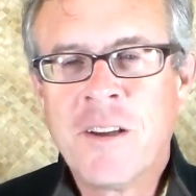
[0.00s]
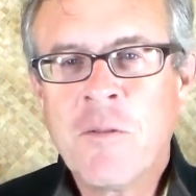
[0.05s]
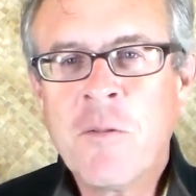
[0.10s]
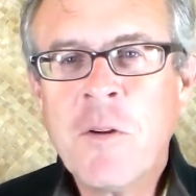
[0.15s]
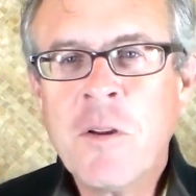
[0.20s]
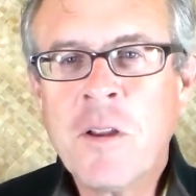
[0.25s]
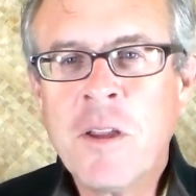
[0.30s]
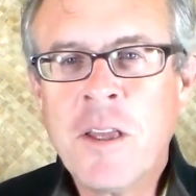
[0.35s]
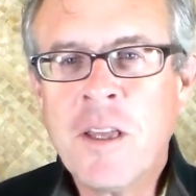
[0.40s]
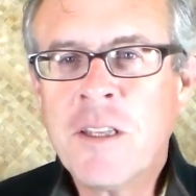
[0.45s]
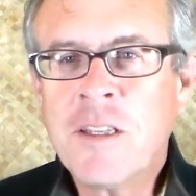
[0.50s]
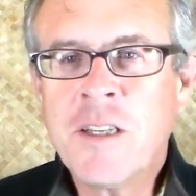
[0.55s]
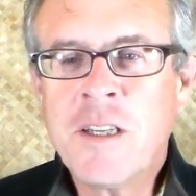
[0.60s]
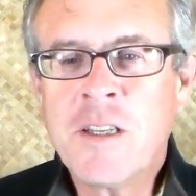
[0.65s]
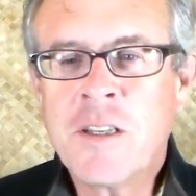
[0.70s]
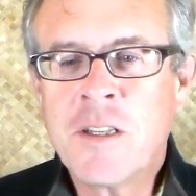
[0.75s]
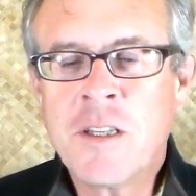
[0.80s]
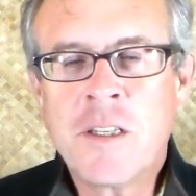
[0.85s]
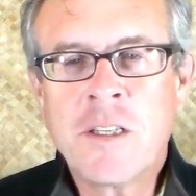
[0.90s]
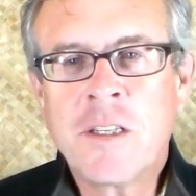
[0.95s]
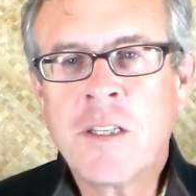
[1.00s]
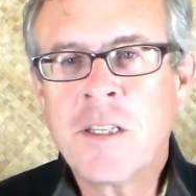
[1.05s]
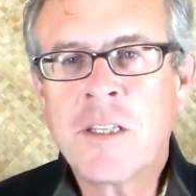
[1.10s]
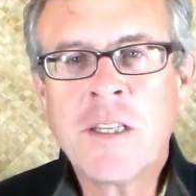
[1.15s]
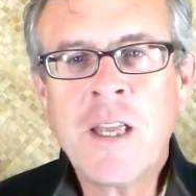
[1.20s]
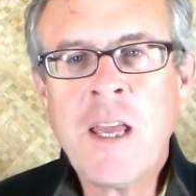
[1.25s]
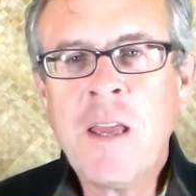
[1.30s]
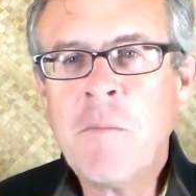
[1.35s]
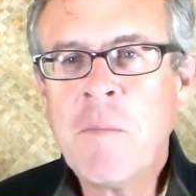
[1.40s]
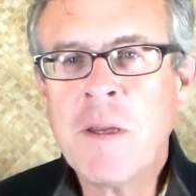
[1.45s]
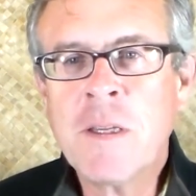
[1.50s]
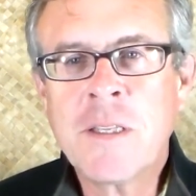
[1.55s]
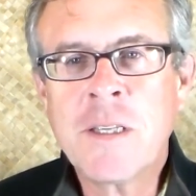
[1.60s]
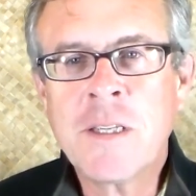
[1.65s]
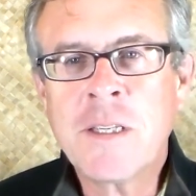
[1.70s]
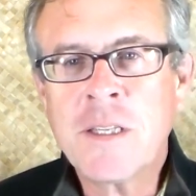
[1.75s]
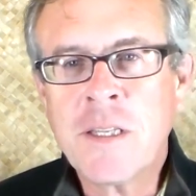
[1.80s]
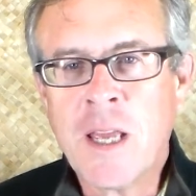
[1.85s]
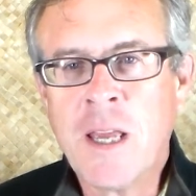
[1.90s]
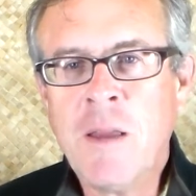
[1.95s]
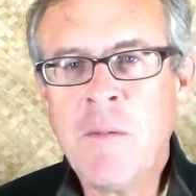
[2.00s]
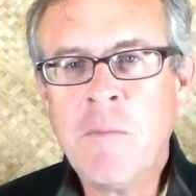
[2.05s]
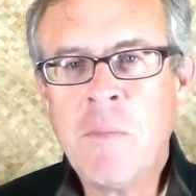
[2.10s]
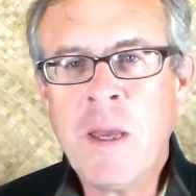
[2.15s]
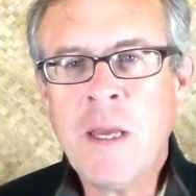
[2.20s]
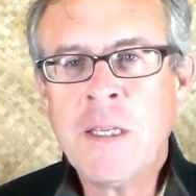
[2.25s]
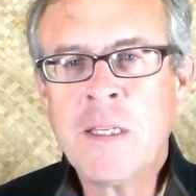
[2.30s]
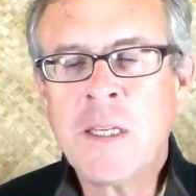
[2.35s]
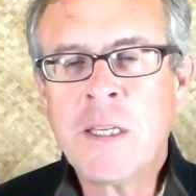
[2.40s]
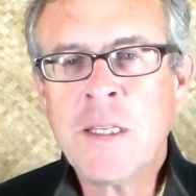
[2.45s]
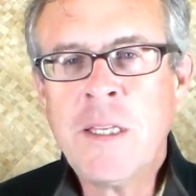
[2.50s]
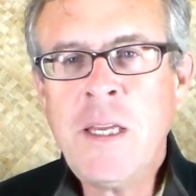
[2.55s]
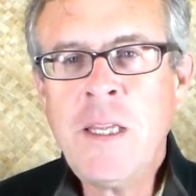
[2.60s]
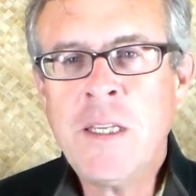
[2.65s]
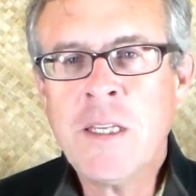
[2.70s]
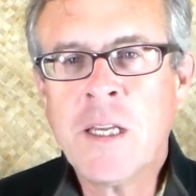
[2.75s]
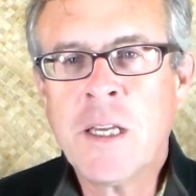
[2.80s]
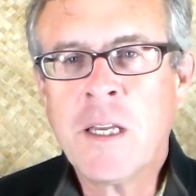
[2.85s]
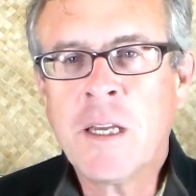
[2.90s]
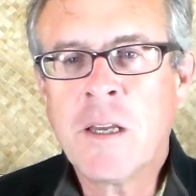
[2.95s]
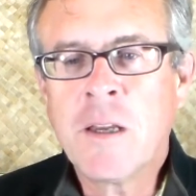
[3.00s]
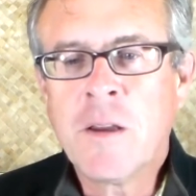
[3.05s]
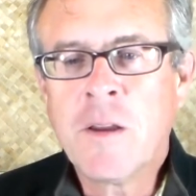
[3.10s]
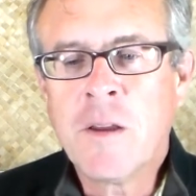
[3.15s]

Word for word: Really, it's, it's, it's the same, it's the same basic teaching.